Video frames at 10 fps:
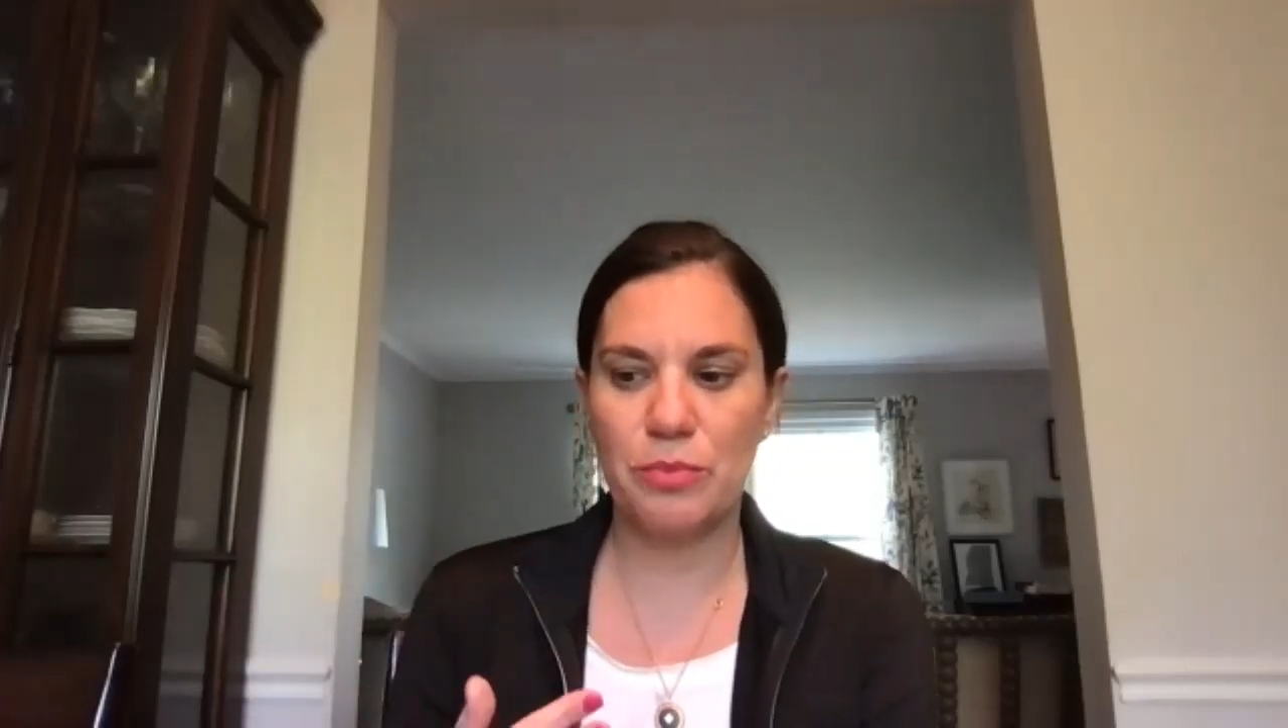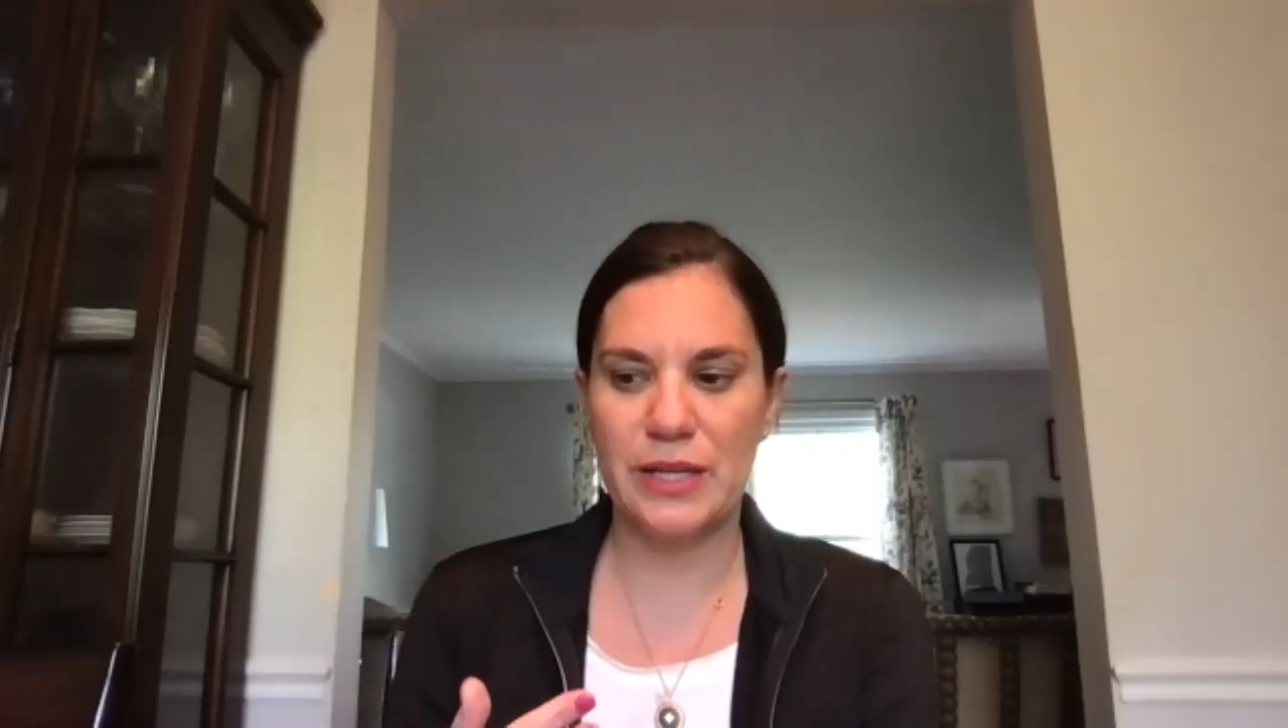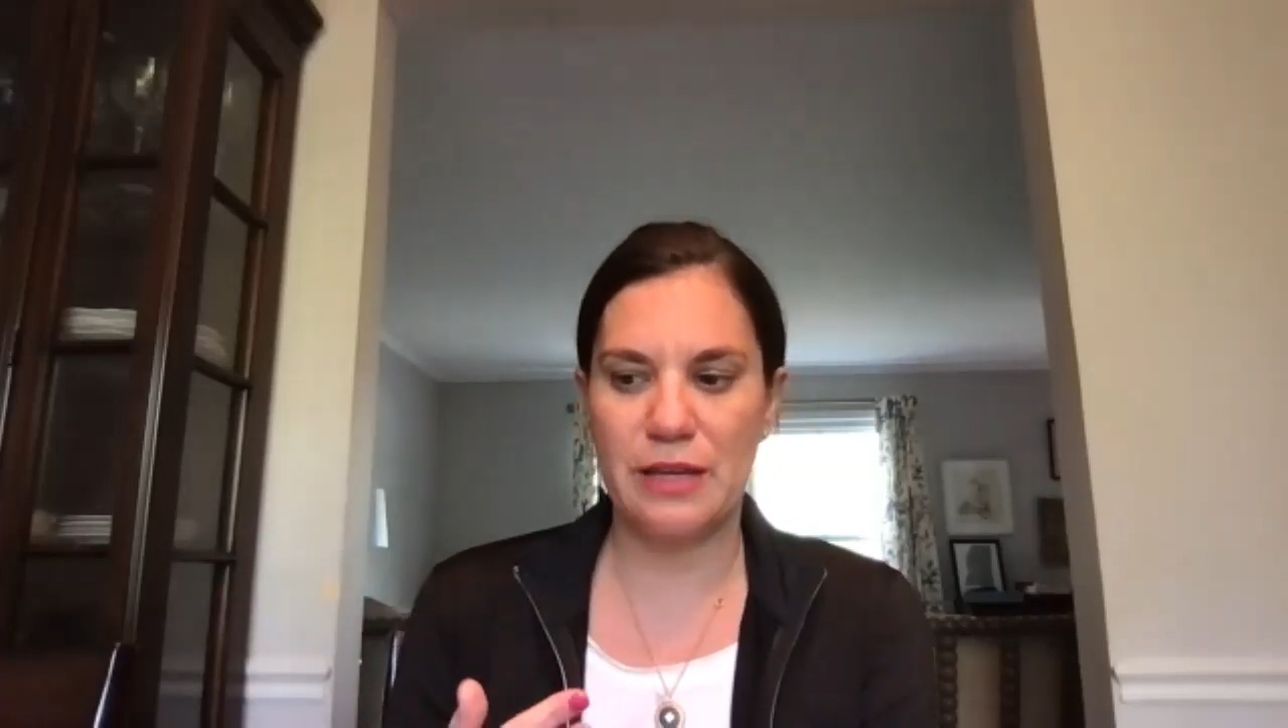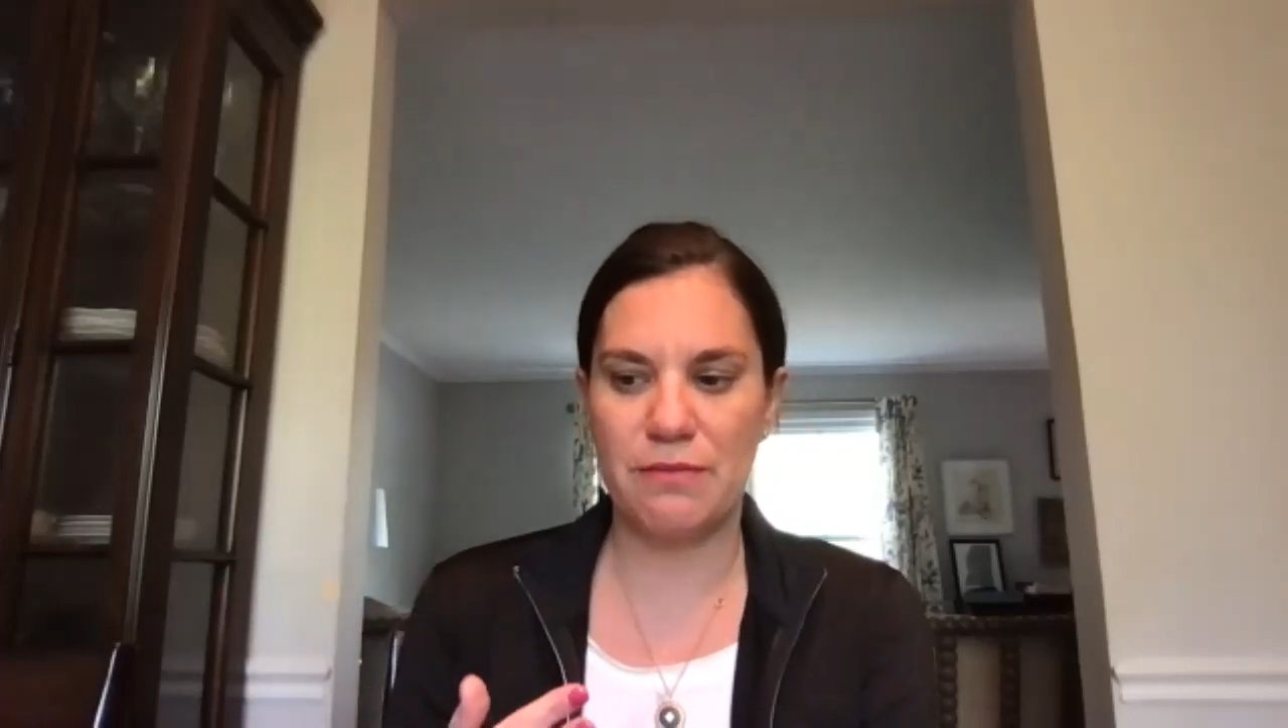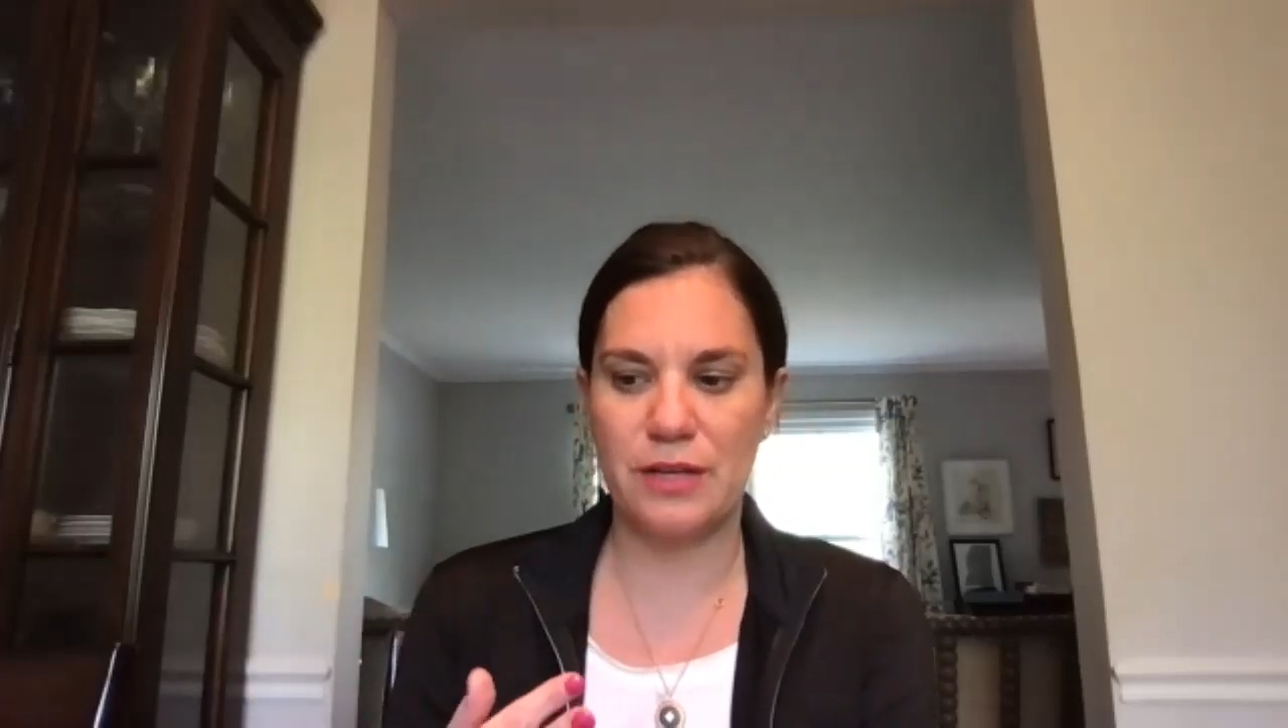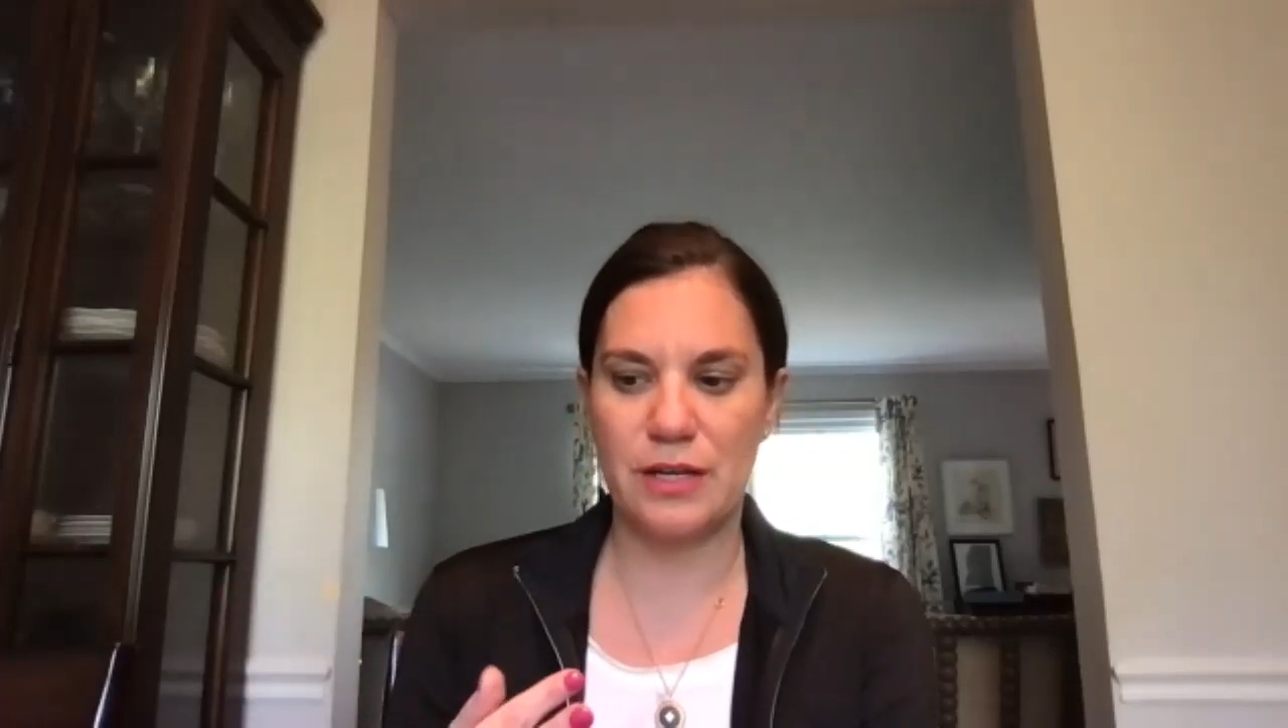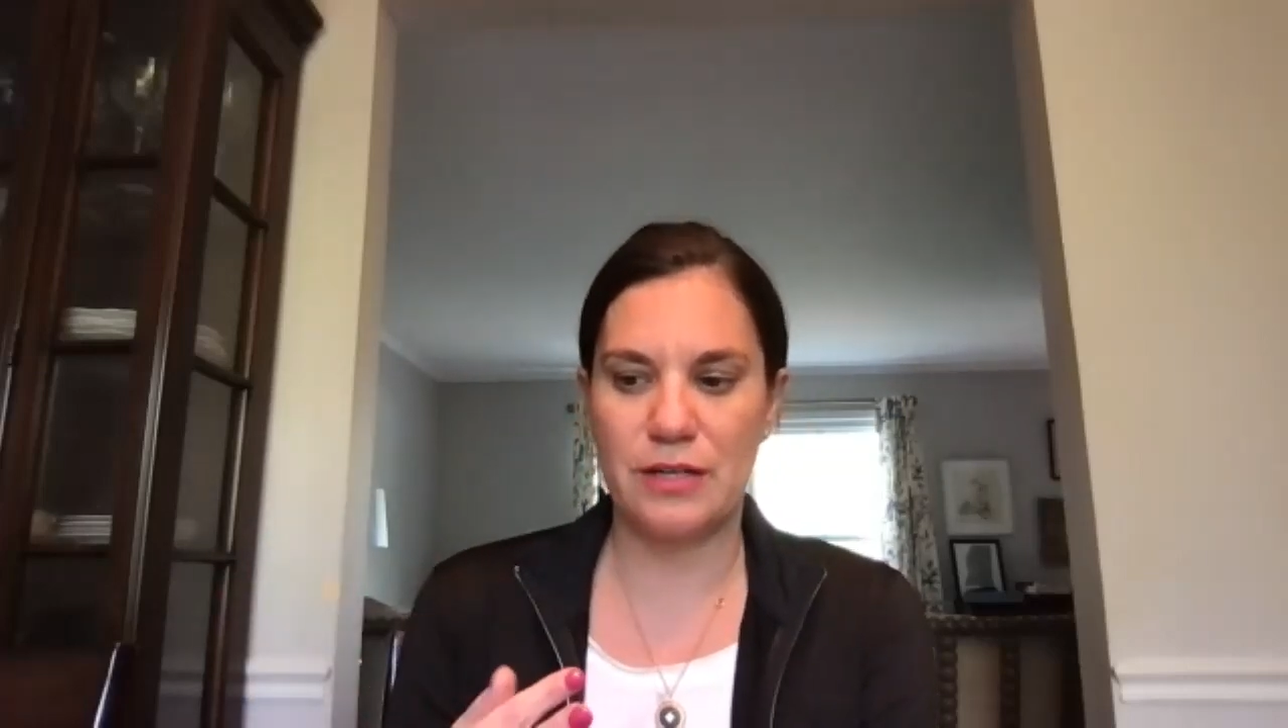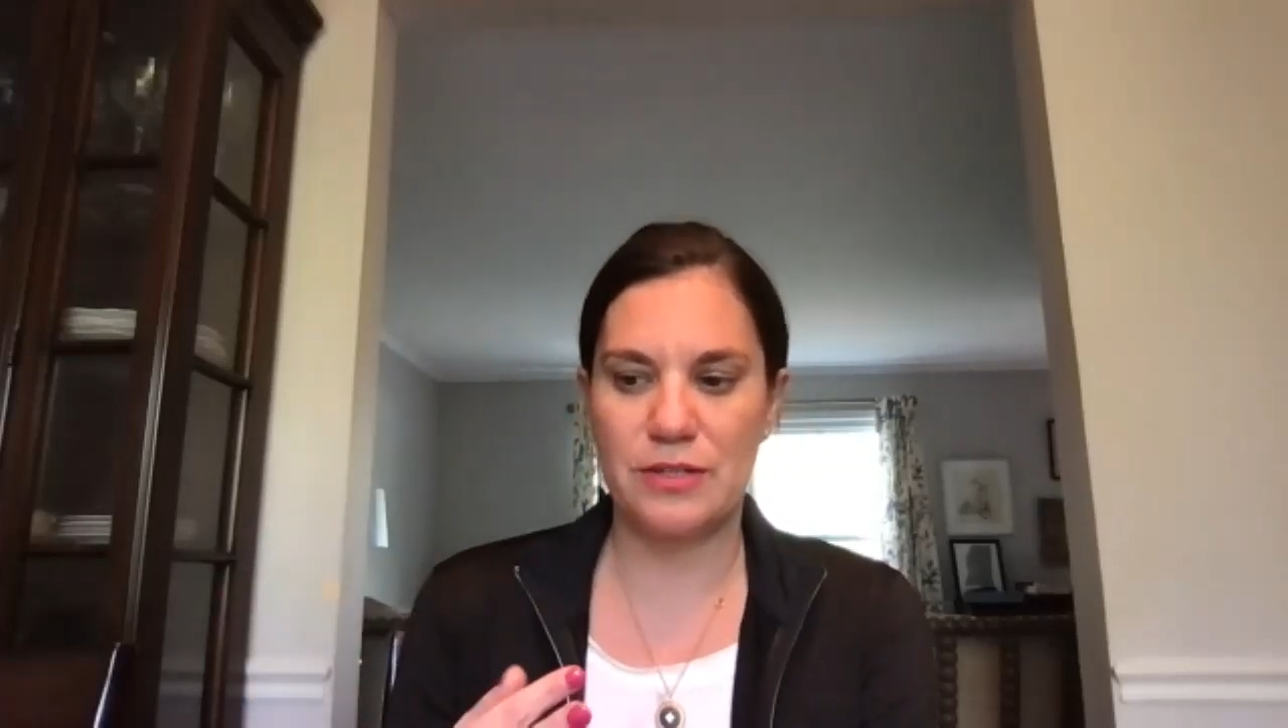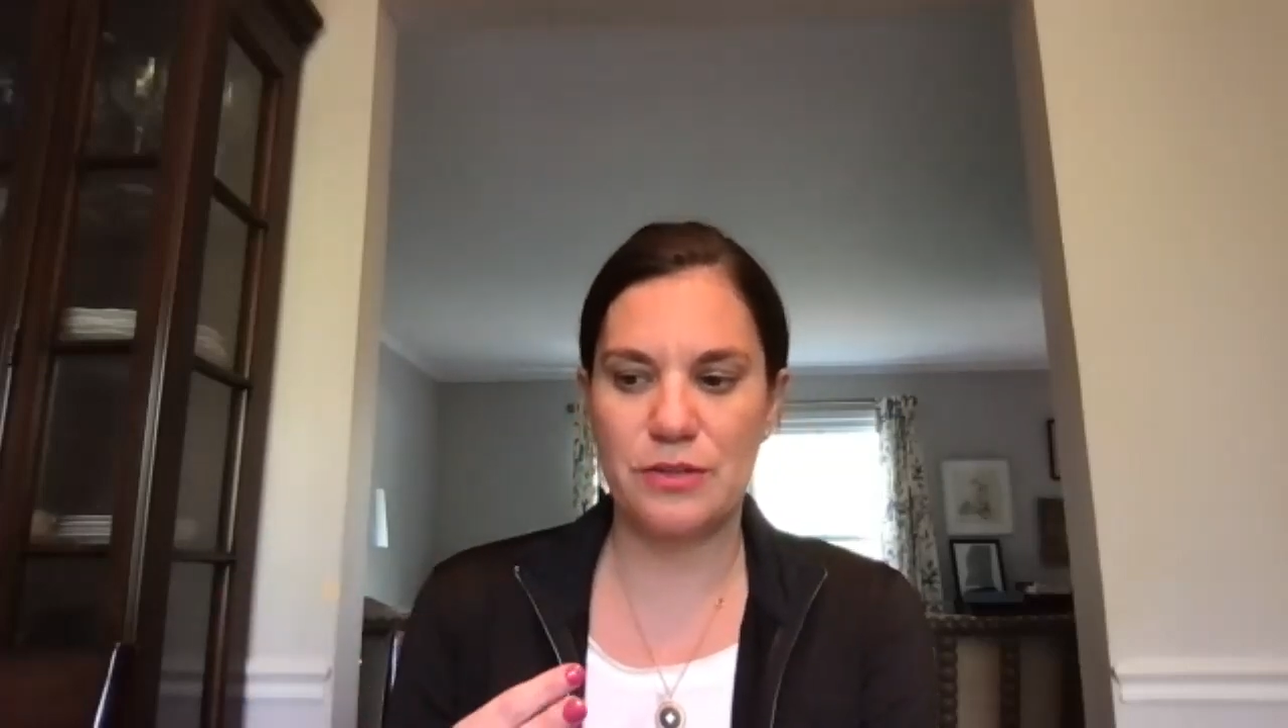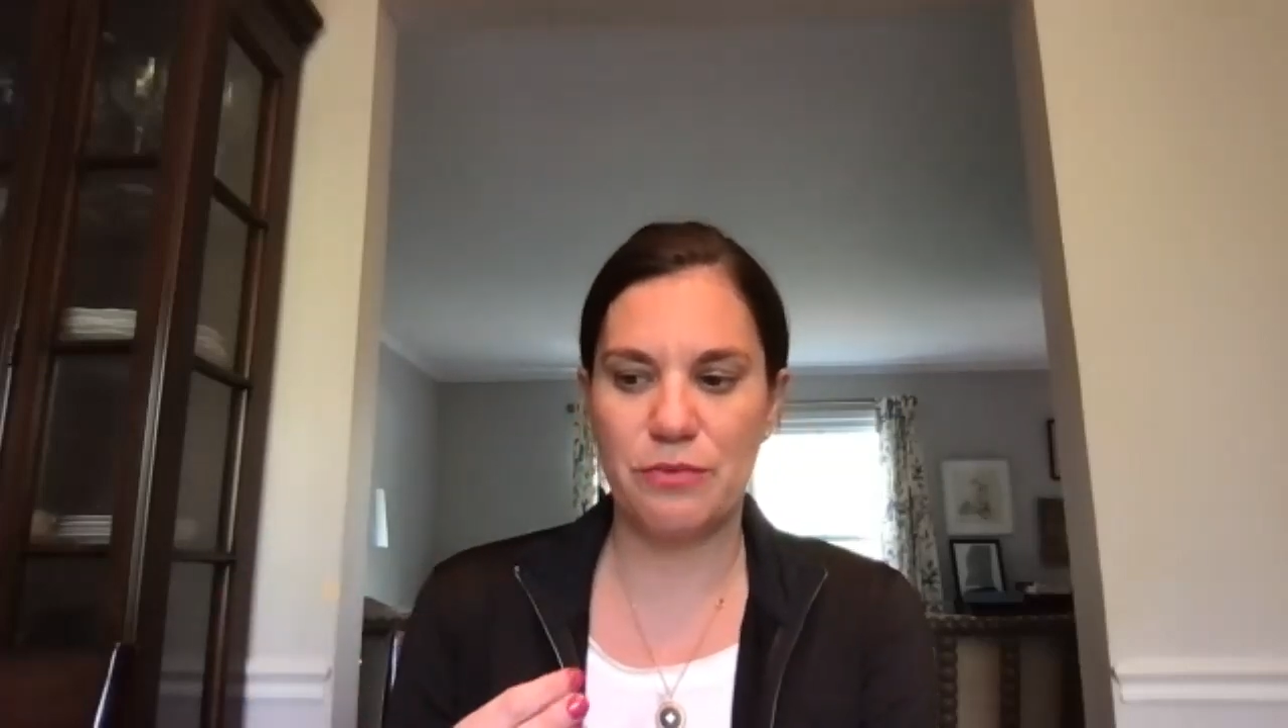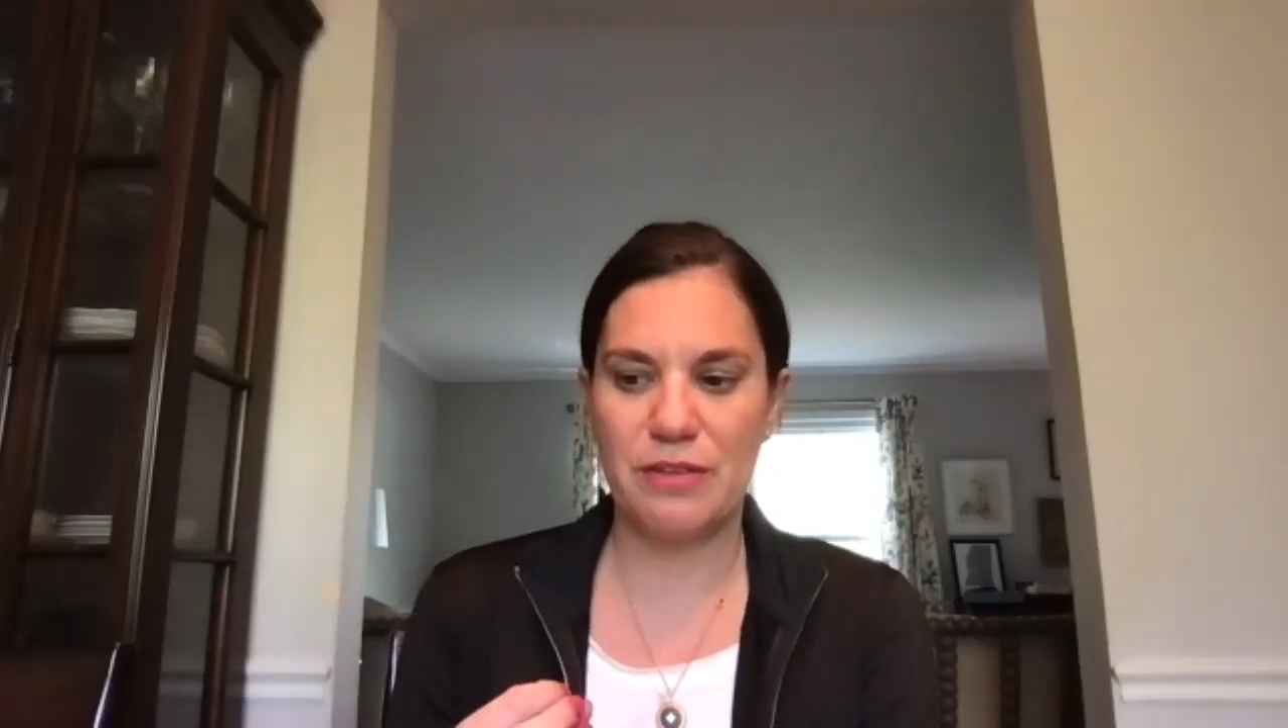behaviors,